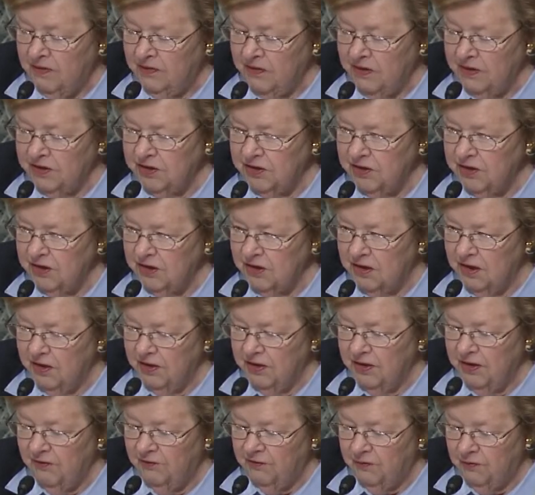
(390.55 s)
this is an
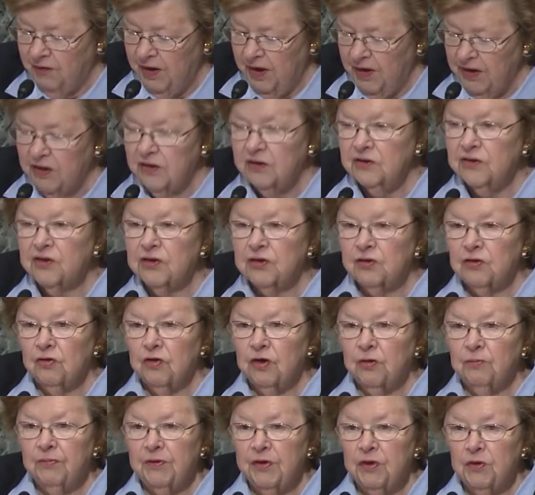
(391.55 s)
area of great
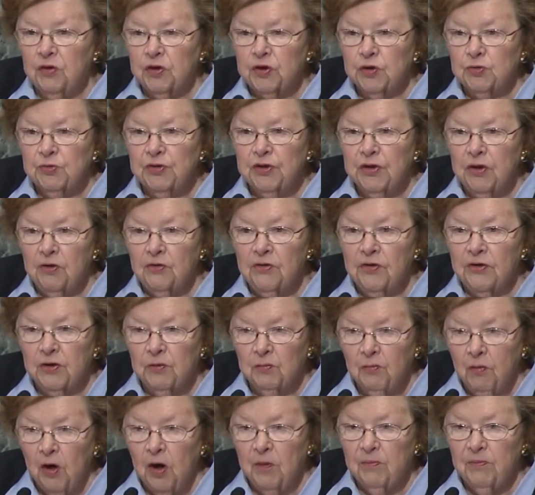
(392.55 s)
concern because we know the
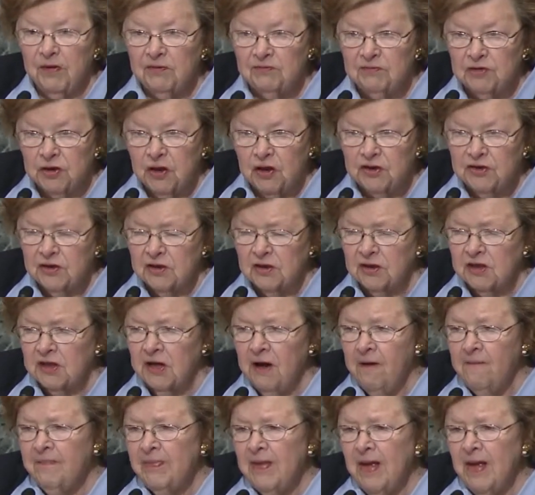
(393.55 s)
Department of Justice,